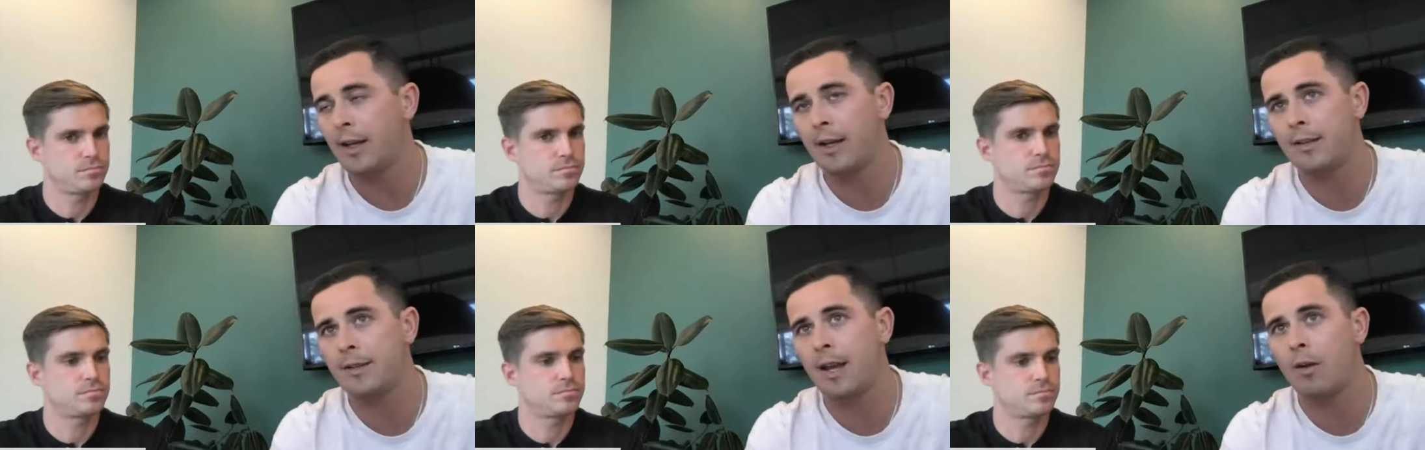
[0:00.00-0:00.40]

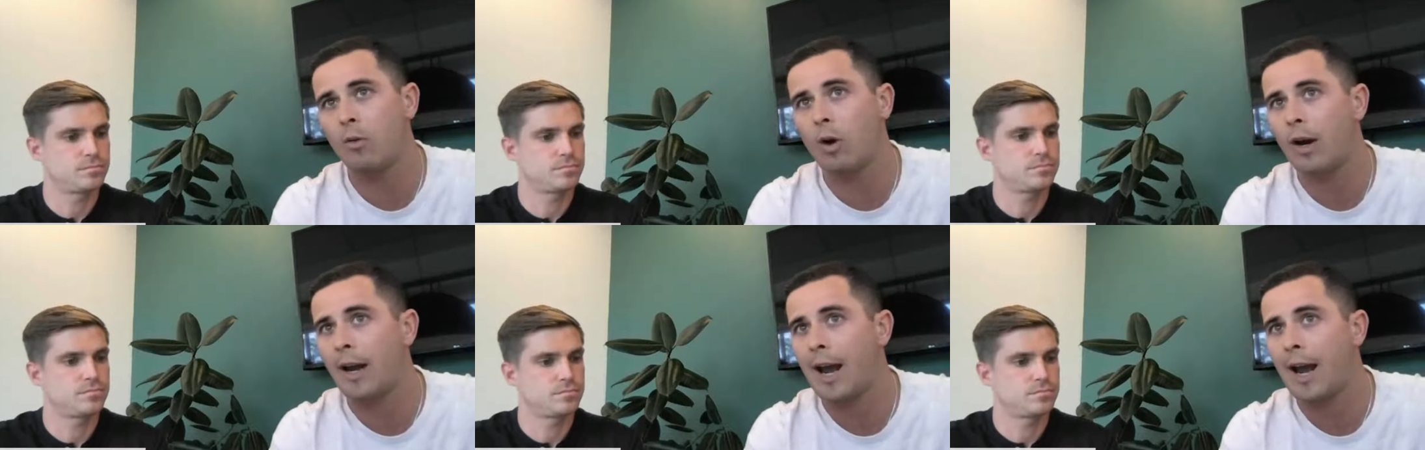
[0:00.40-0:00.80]
Speaker 1: is they
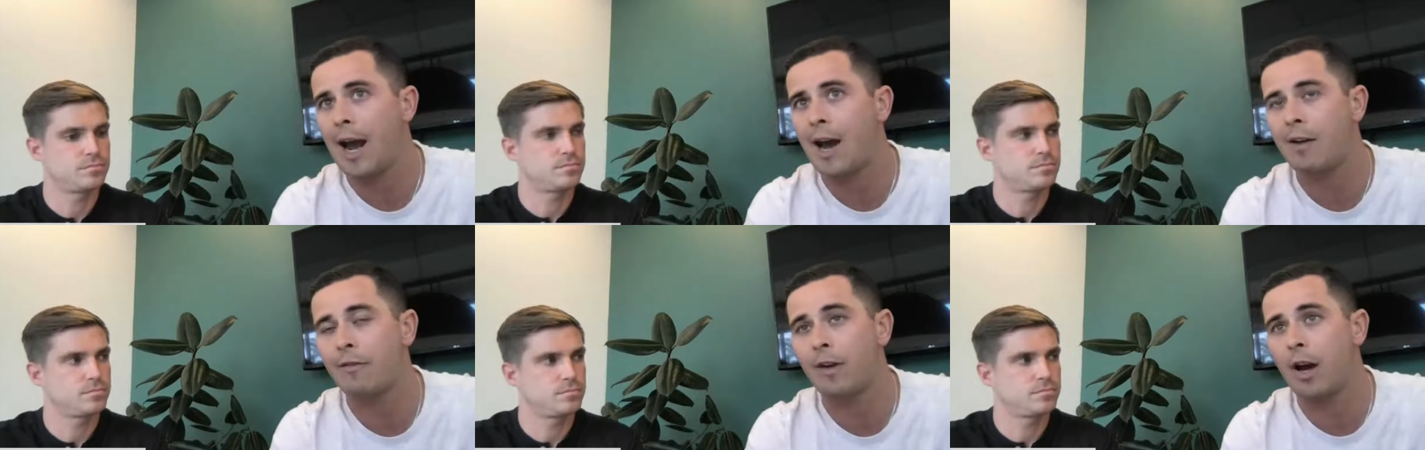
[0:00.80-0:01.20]
want to
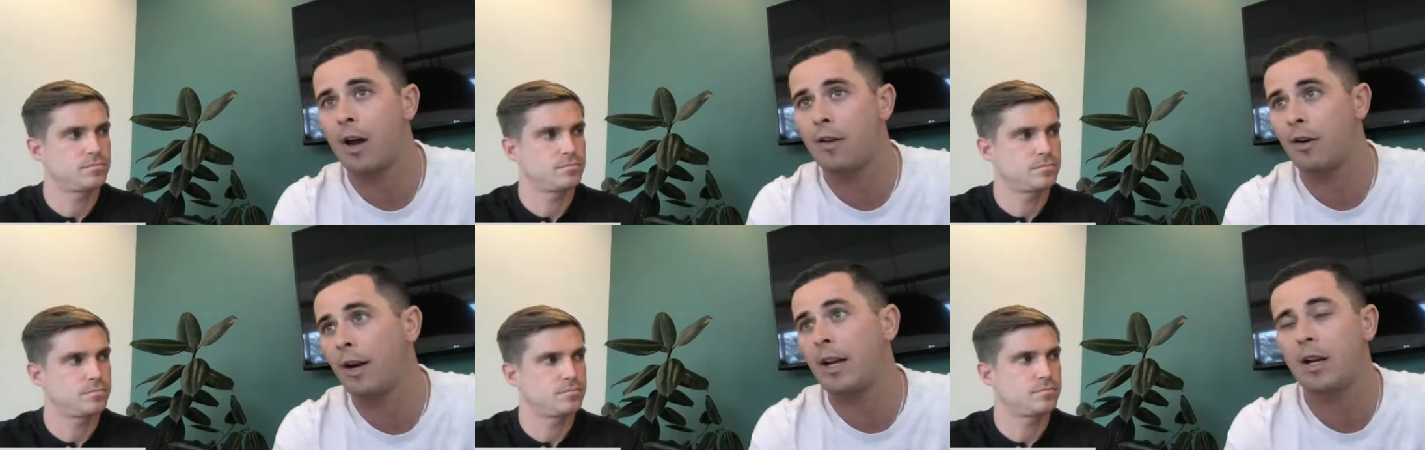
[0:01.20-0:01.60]
have
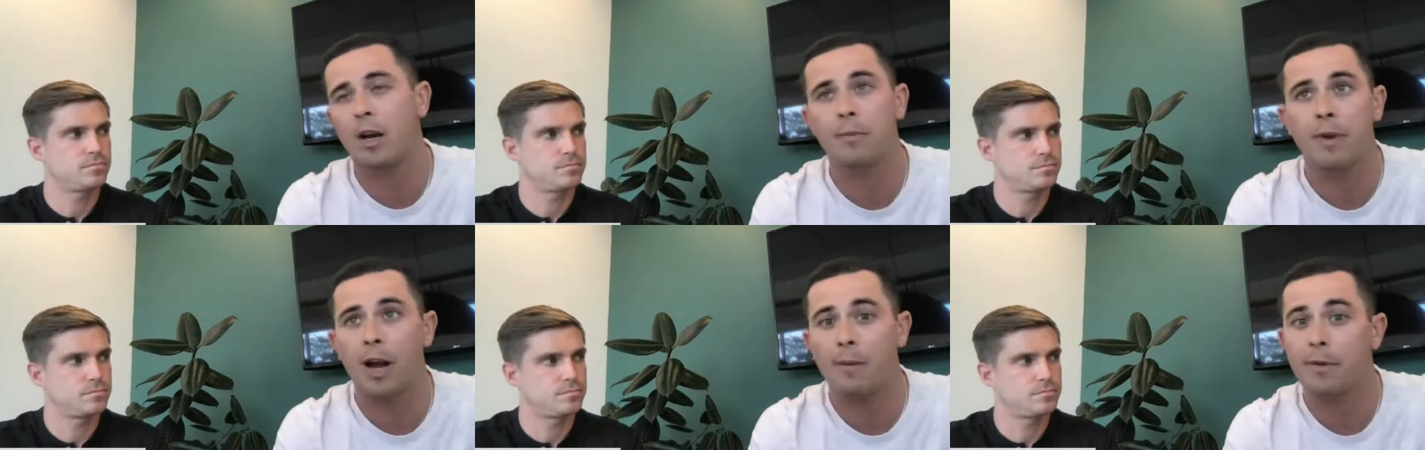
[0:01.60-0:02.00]
other
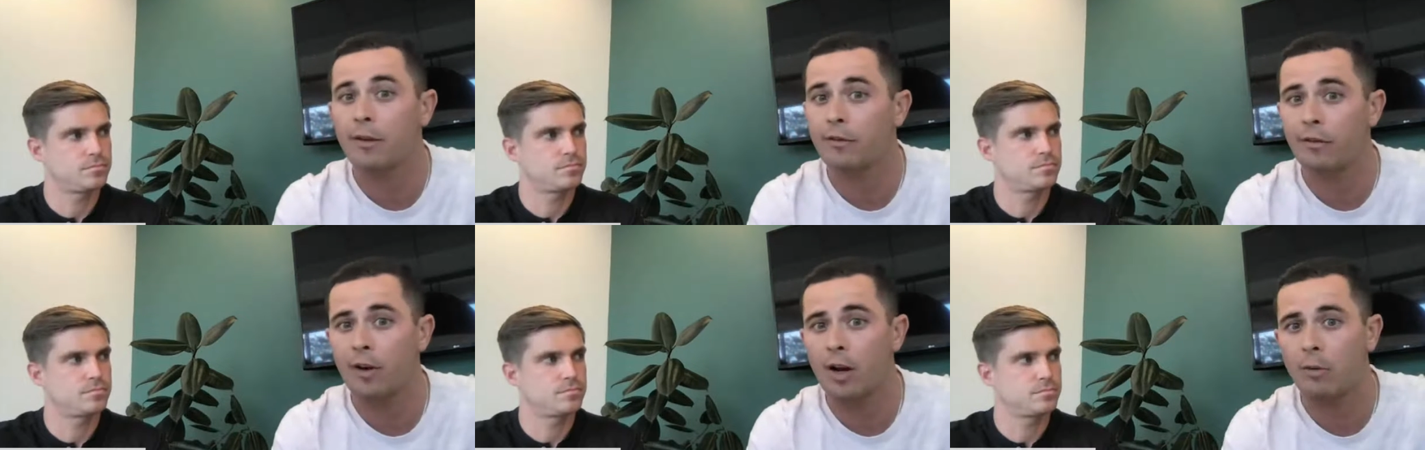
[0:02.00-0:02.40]
income
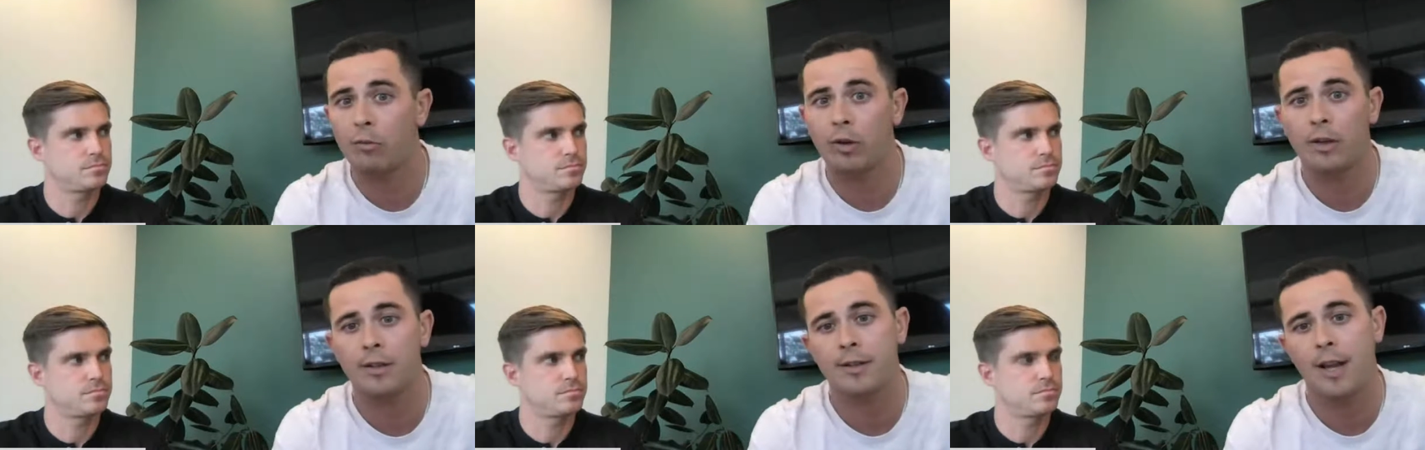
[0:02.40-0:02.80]
coming
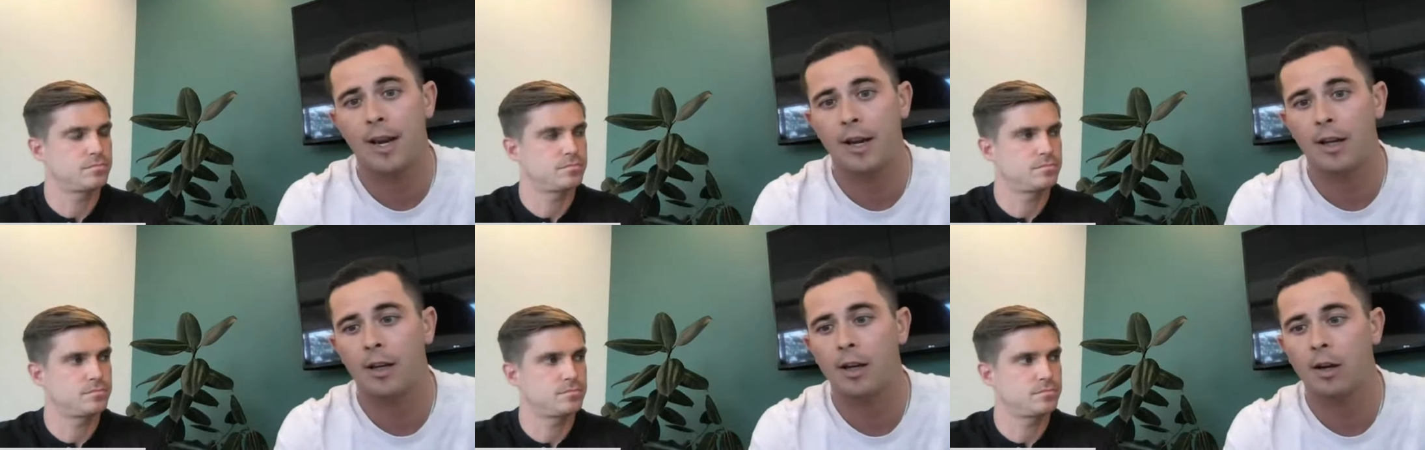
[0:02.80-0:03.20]
from real
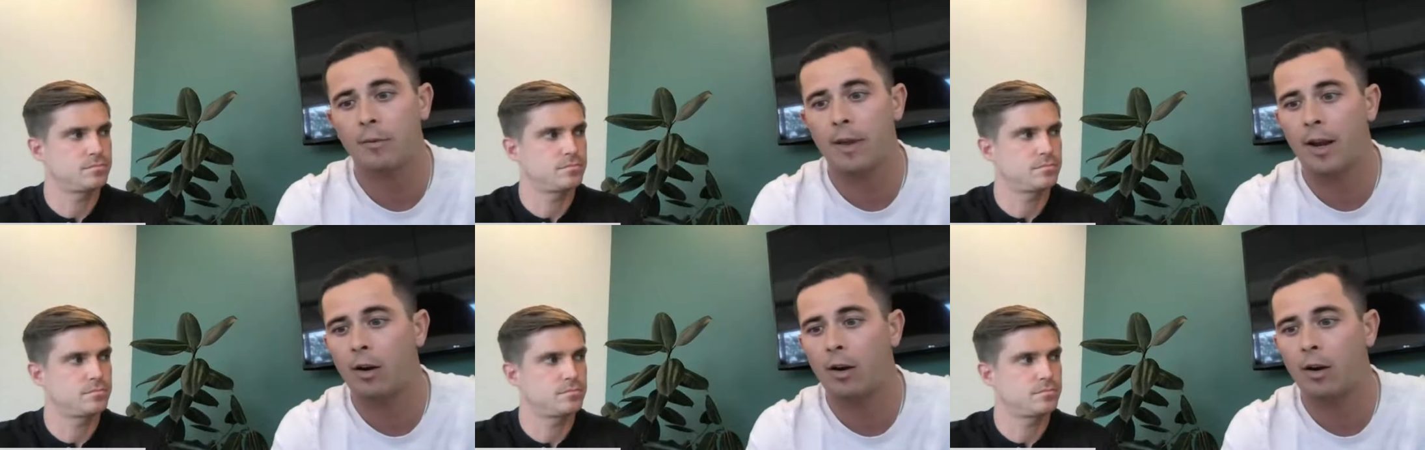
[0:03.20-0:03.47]
estate income.